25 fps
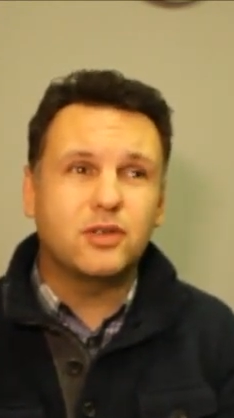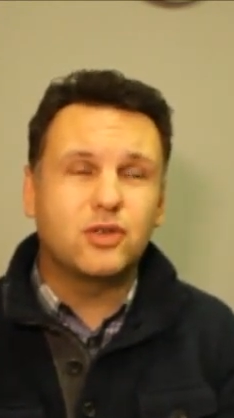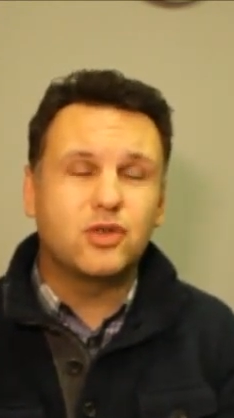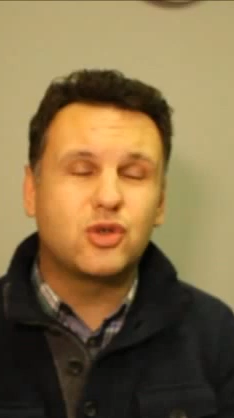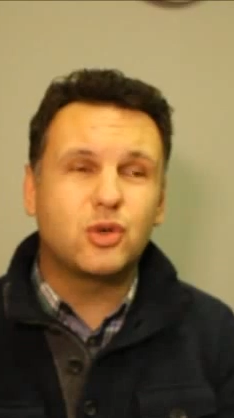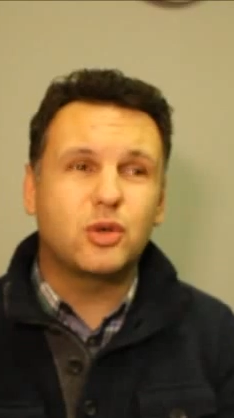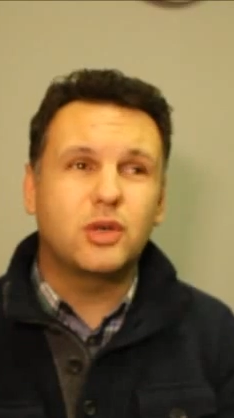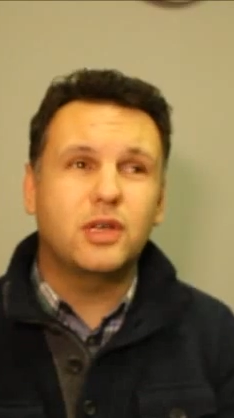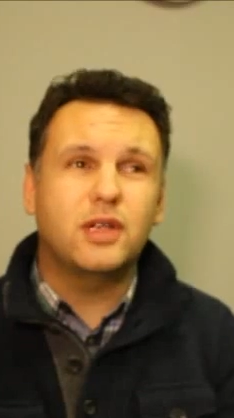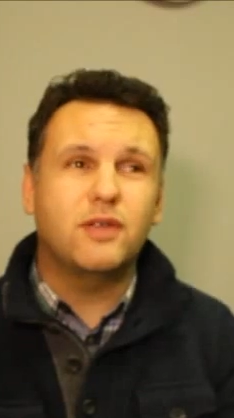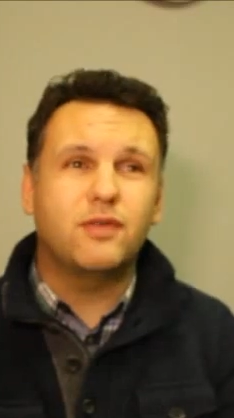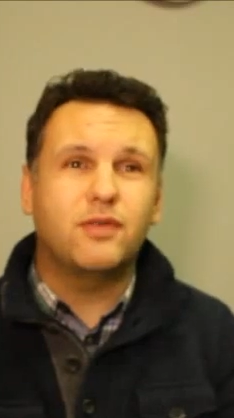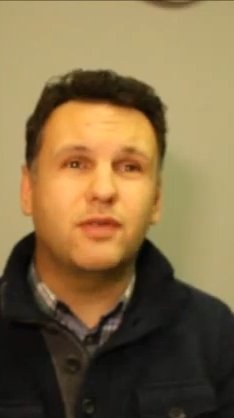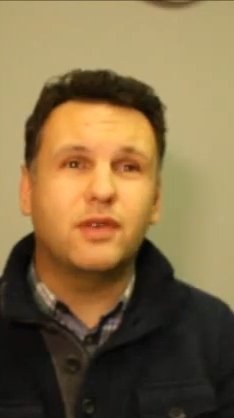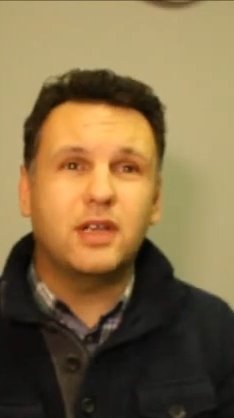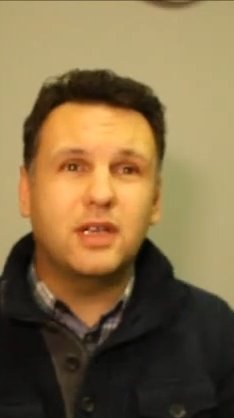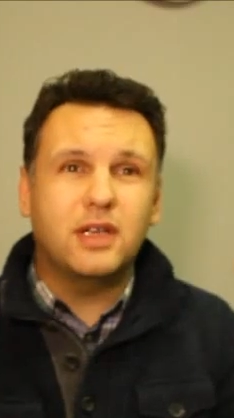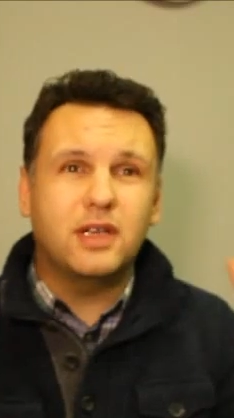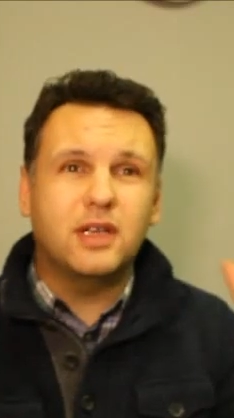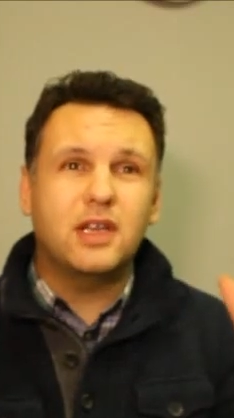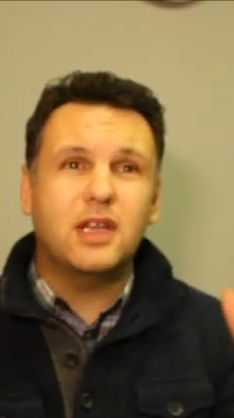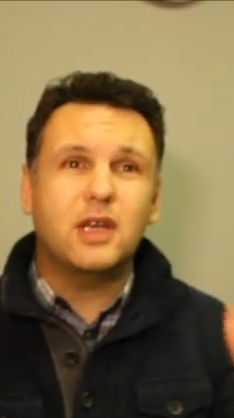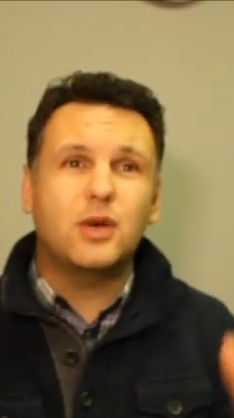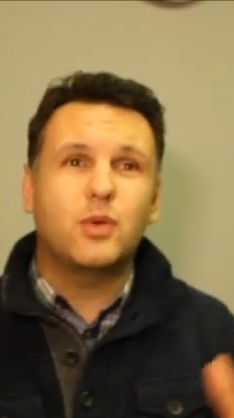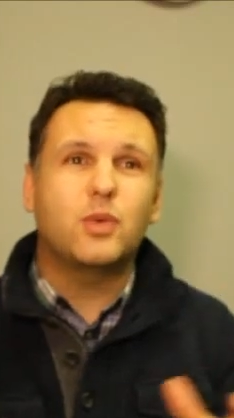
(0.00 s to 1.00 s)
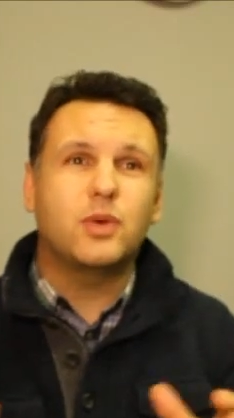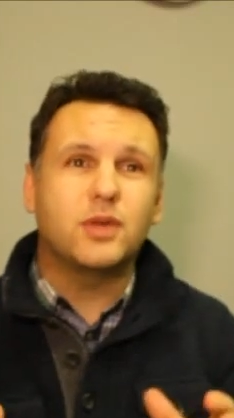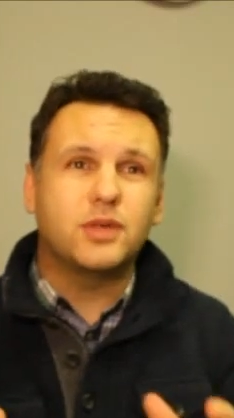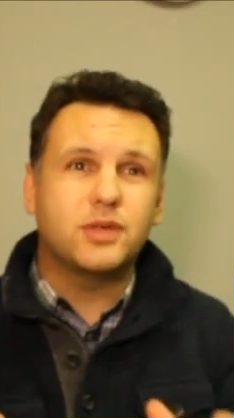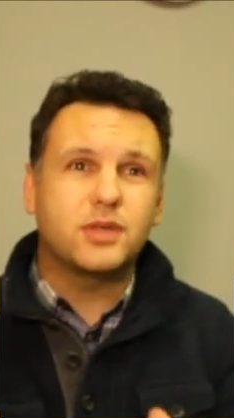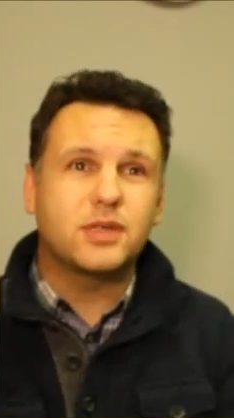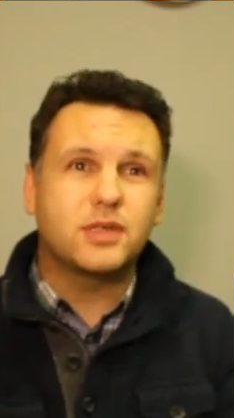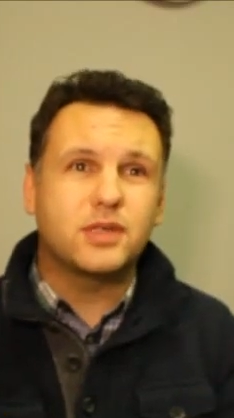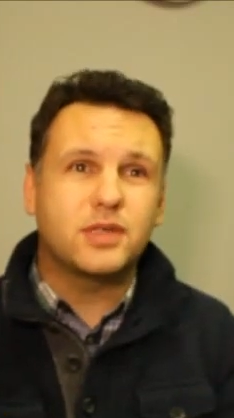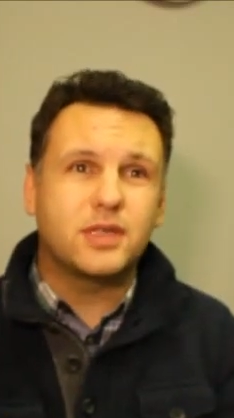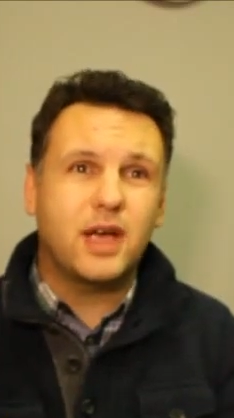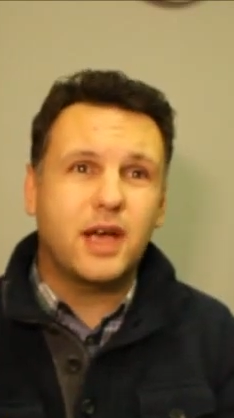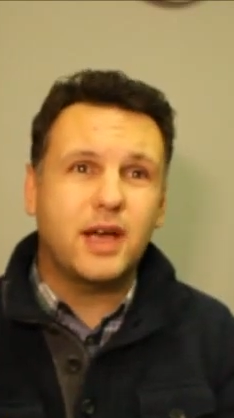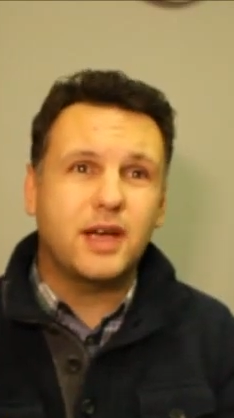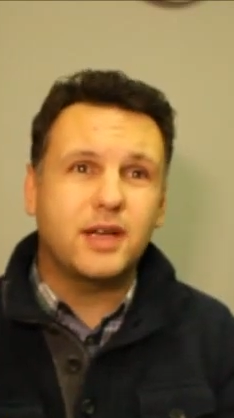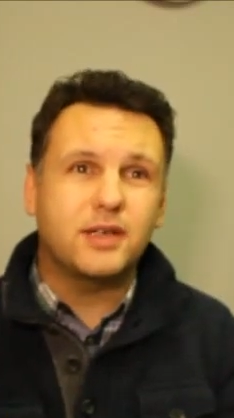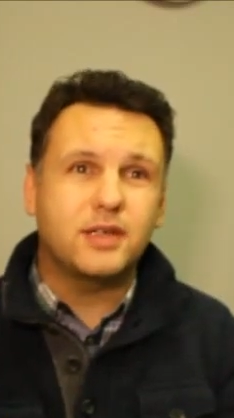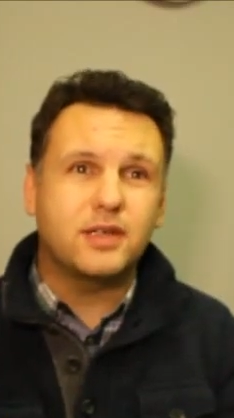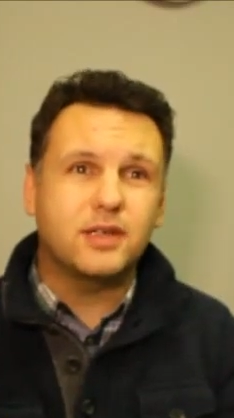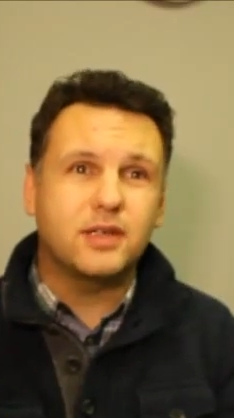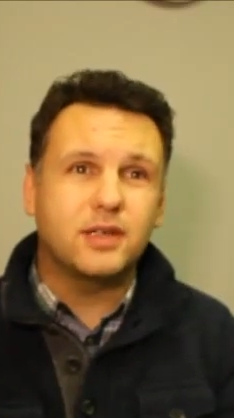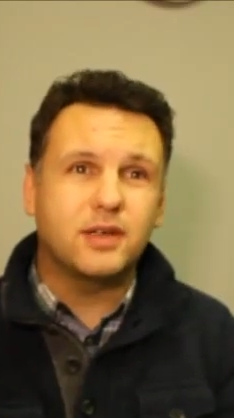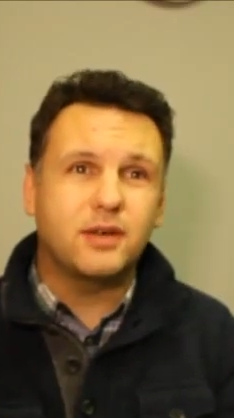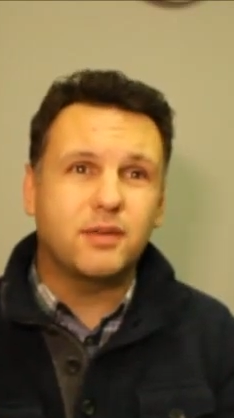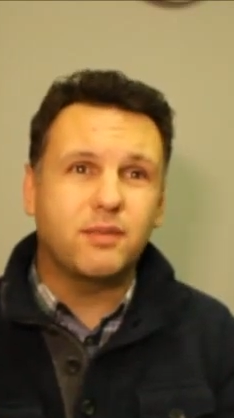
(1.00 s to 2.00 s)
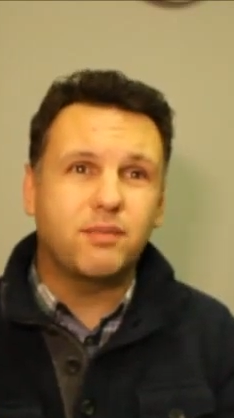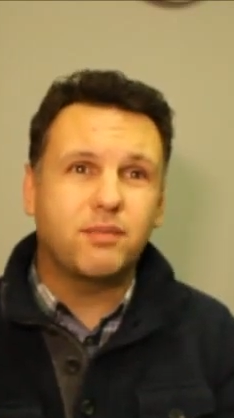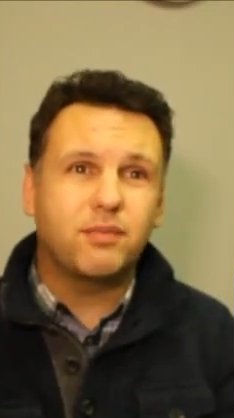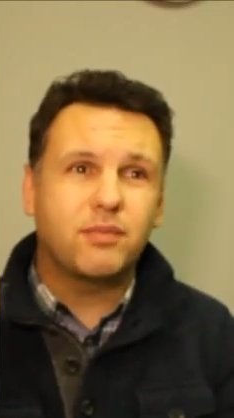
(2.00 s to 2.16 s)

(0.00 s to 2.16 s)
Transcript: to live in equal society,